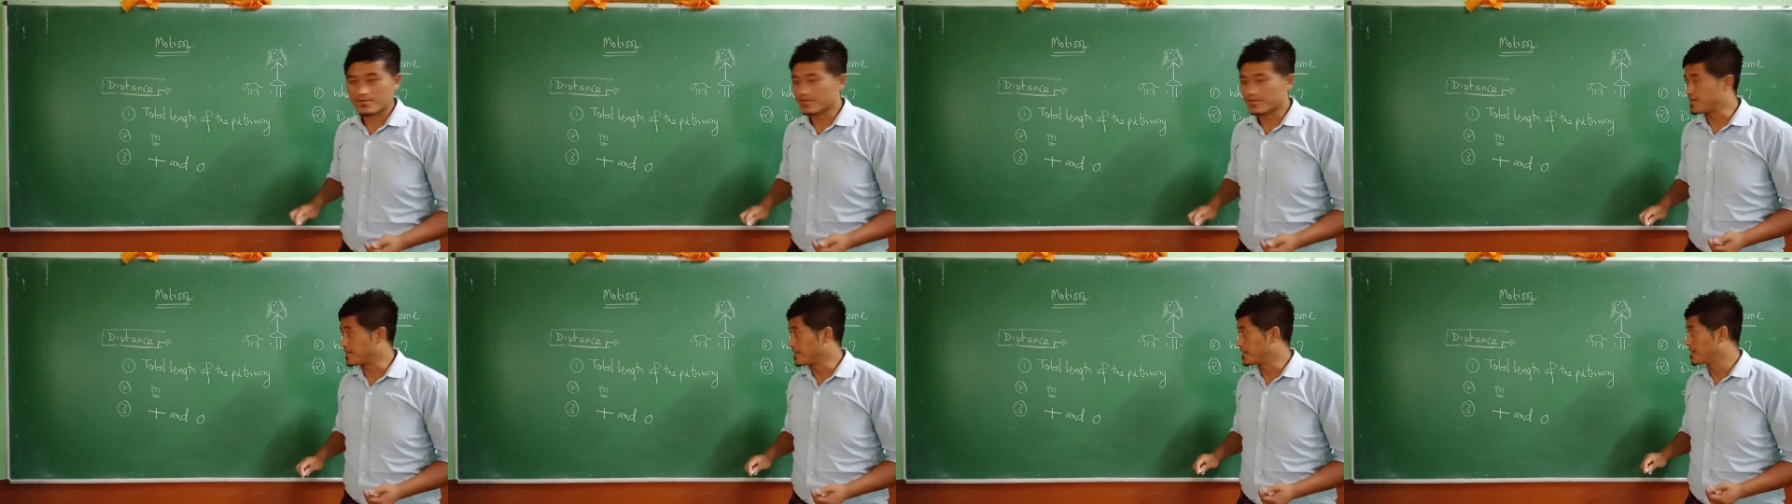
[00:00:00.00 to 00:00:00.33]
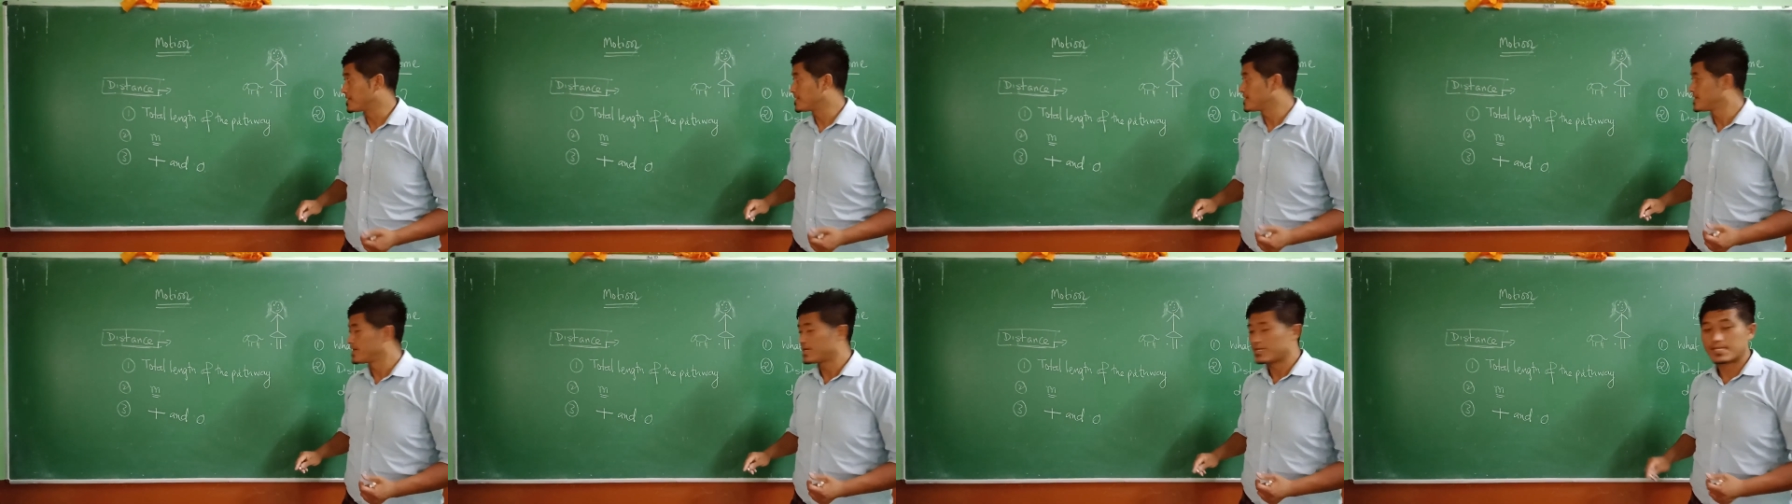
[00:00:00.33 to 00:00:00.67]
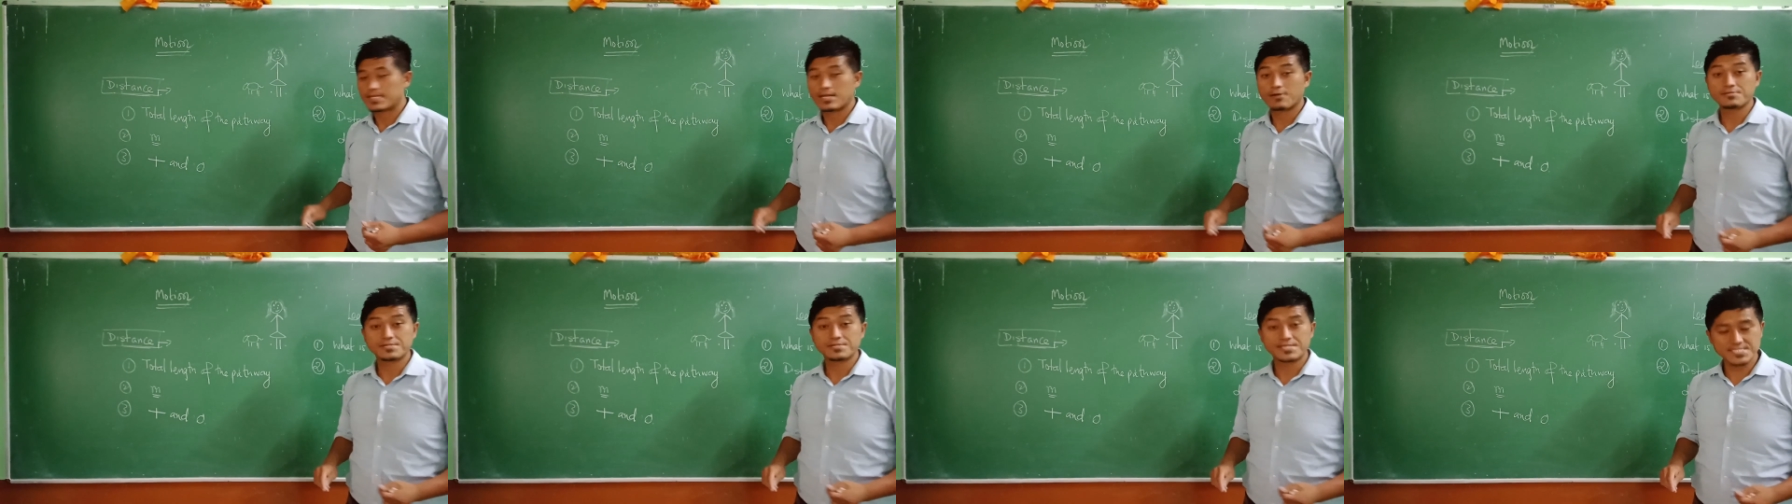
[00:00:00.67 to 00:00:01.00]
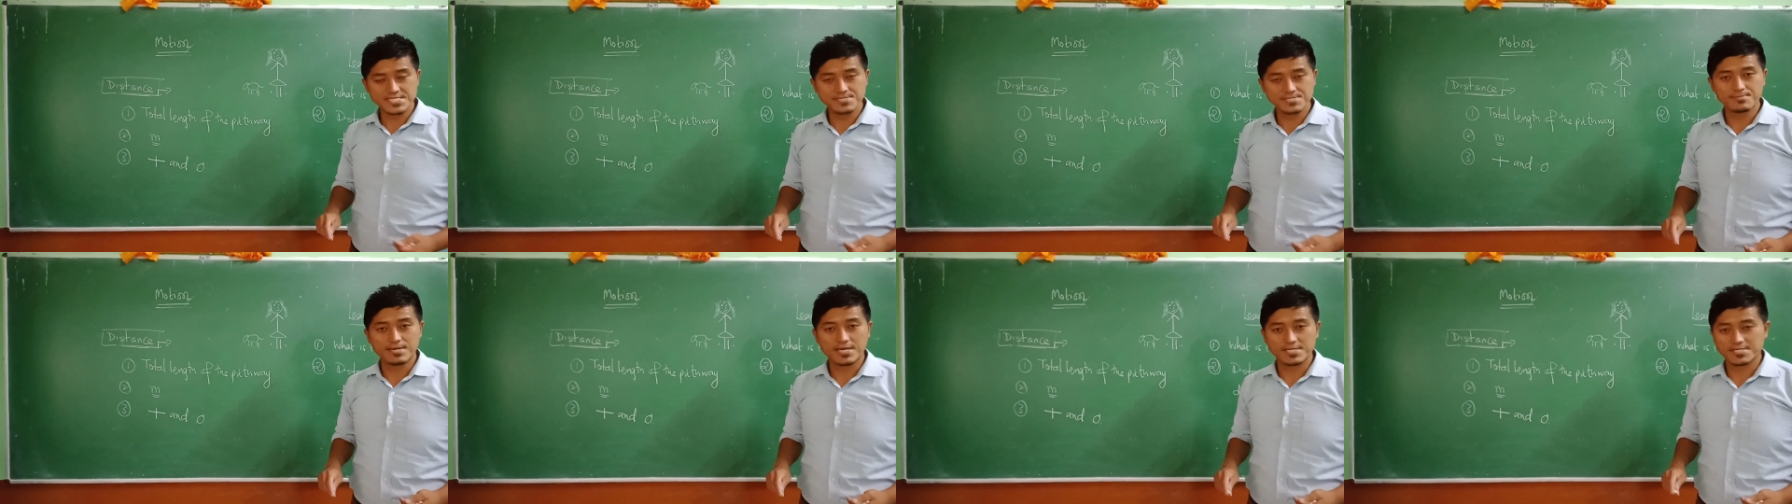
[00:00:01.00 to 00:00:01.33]
Okay. Now it
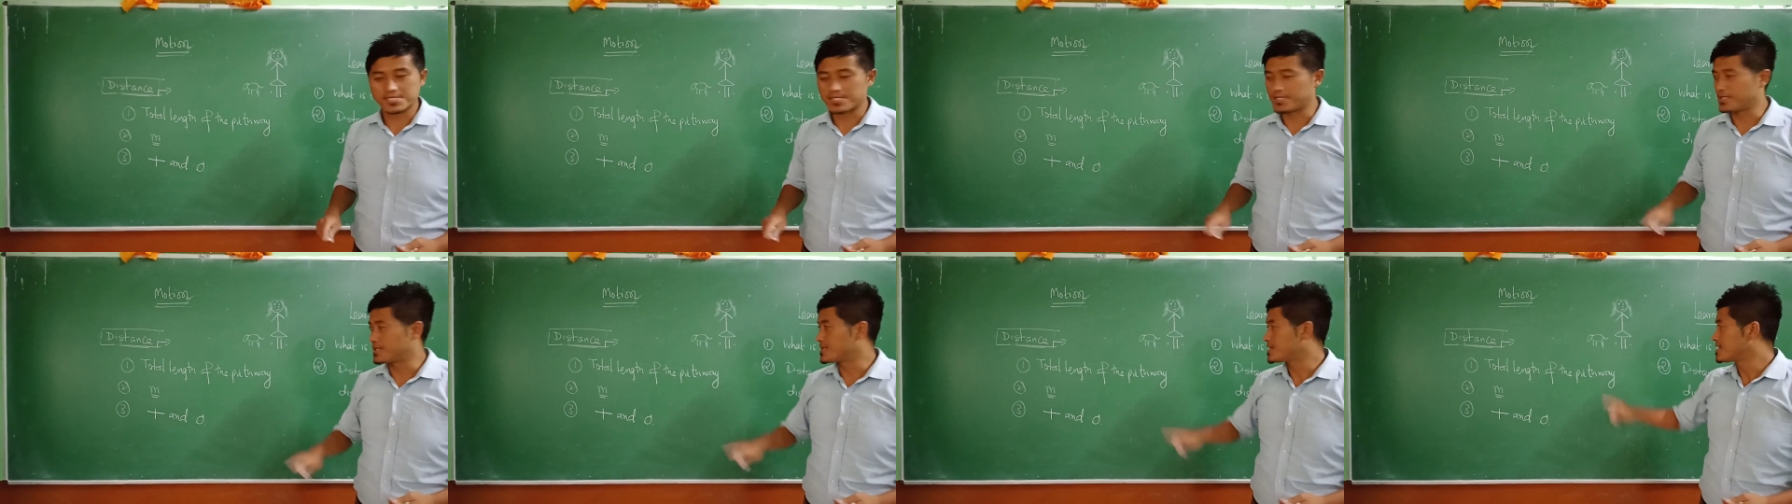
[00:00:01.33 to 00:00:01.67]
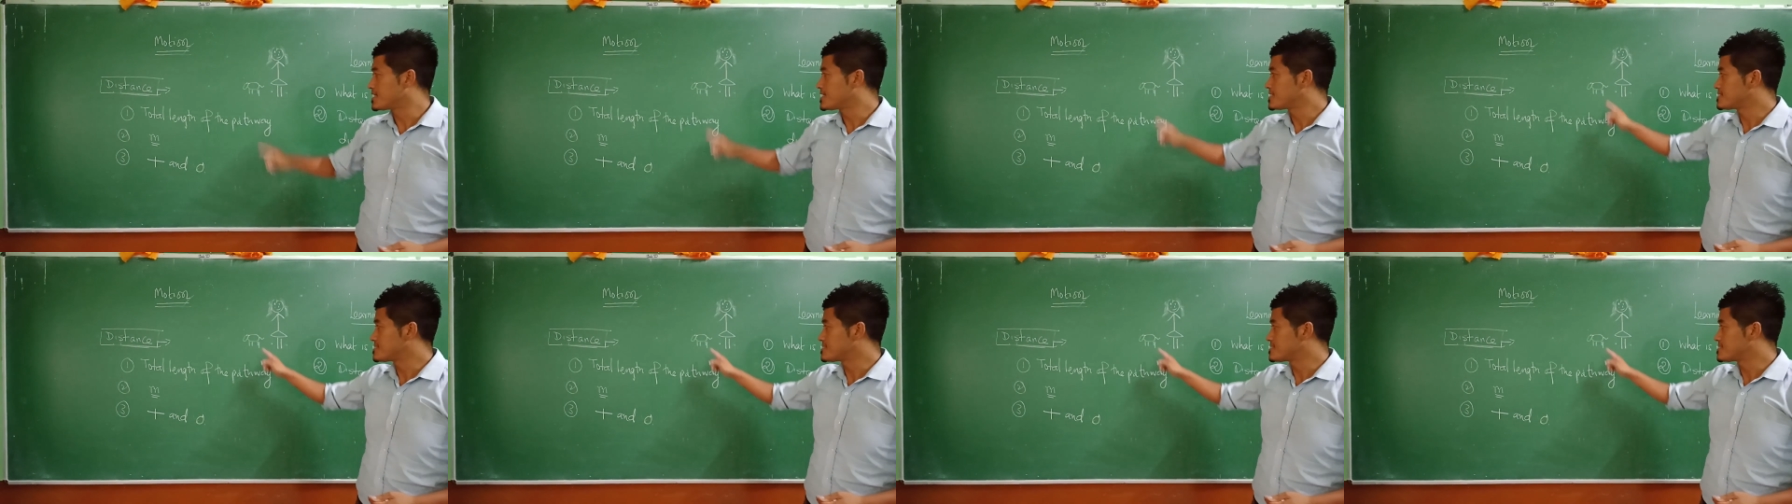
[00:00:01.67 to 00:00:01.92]
doesn't matter.